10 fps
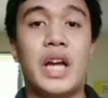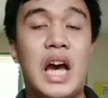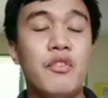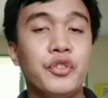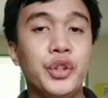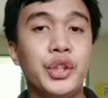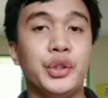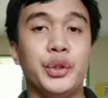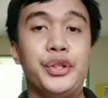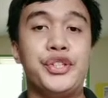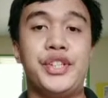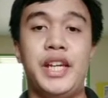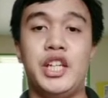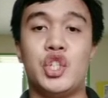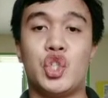After the third
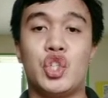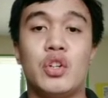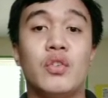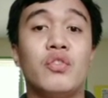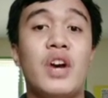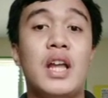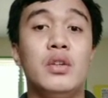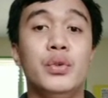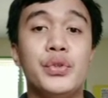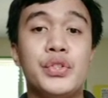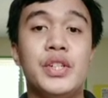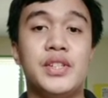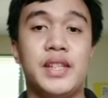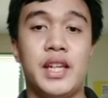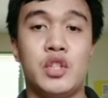stage follows the
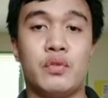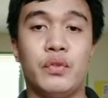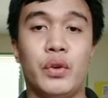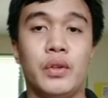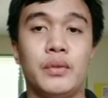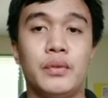stage 4,